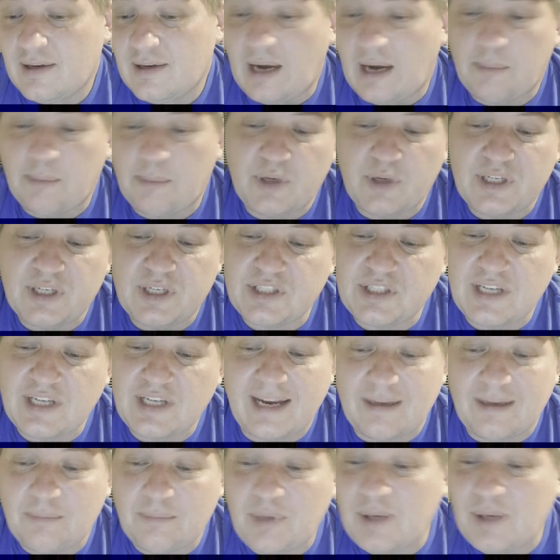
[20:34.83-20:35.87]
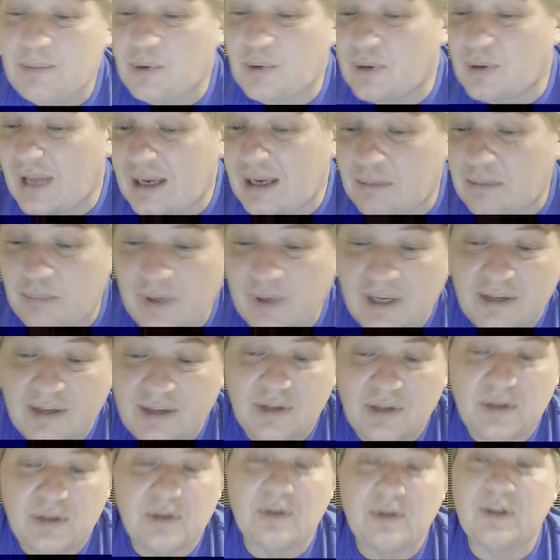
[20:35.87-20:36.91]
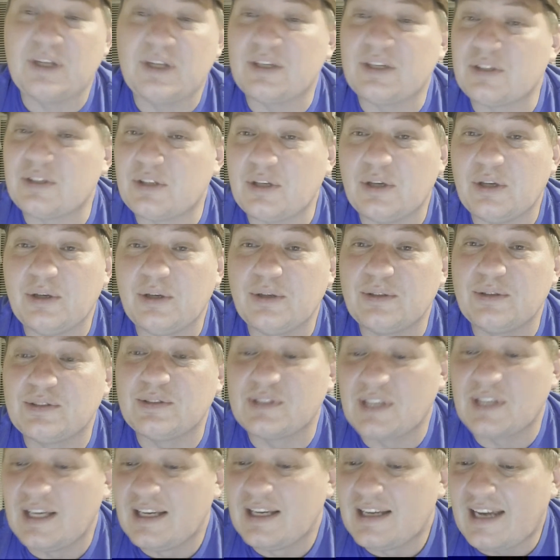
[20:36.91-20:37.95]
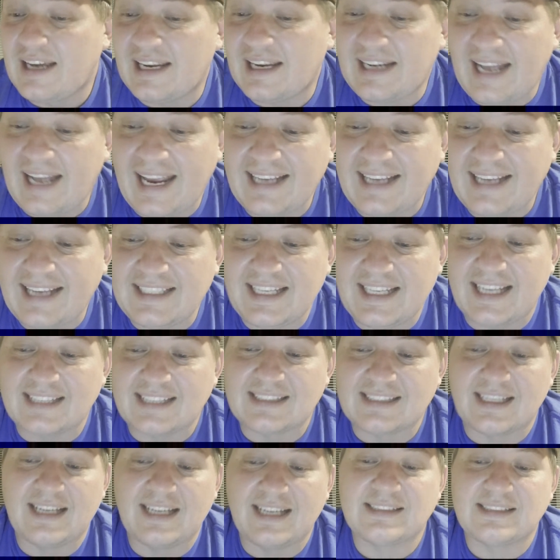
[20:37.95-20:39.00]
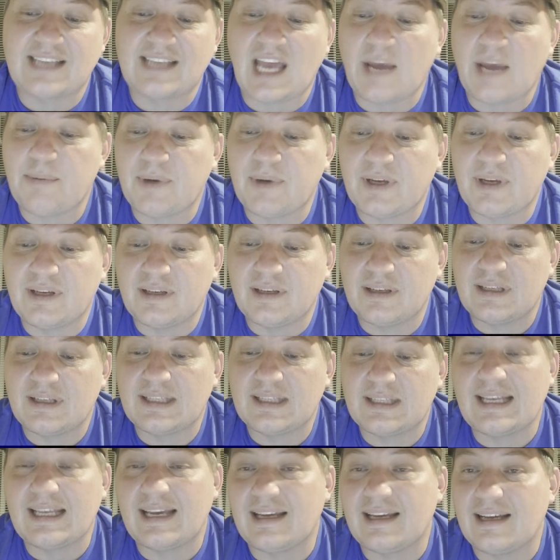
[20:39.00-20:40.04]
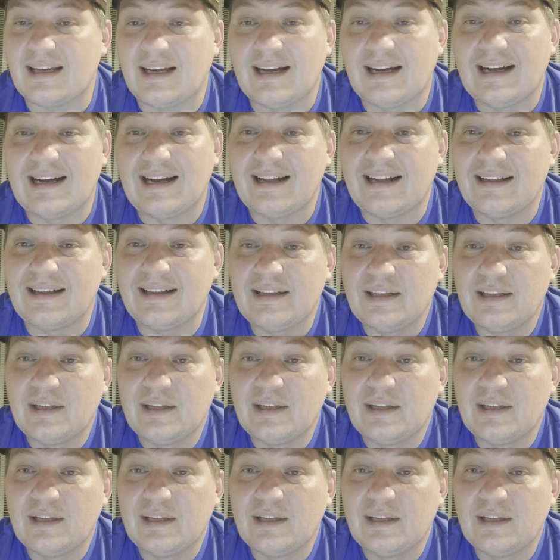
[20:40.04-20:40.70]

I appreciate people like Big Kahuna and Googs and ATS Landscaping that